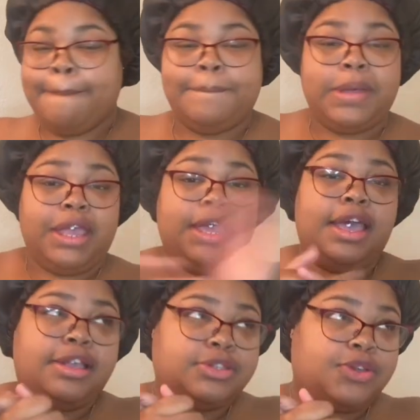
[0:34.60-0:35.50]
But
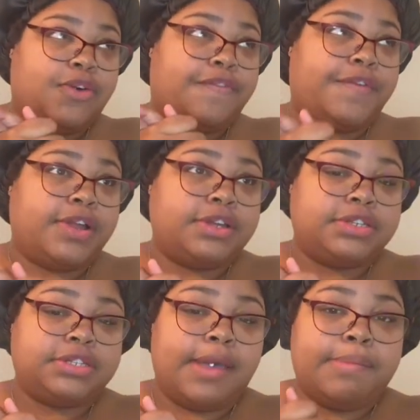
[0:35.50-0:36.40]
yeah, so first
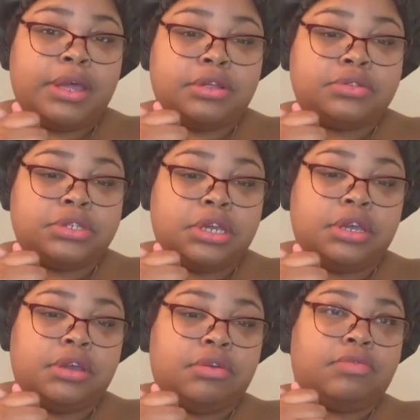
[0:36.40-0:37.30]
I'm about
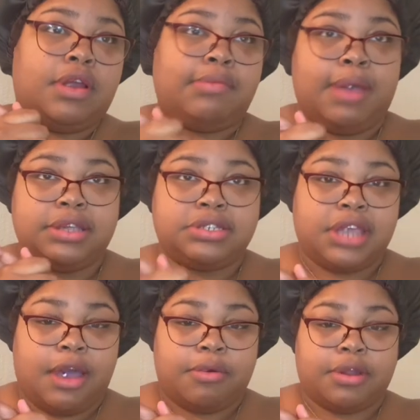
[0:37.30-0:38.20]
to run my
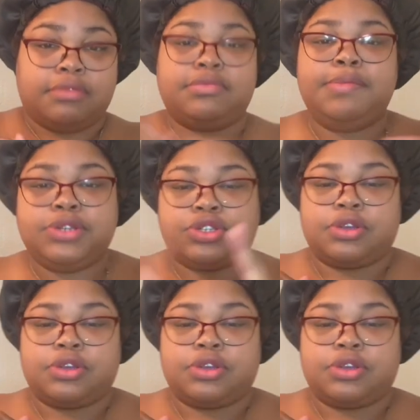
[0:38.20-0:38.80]
shower. Let me just show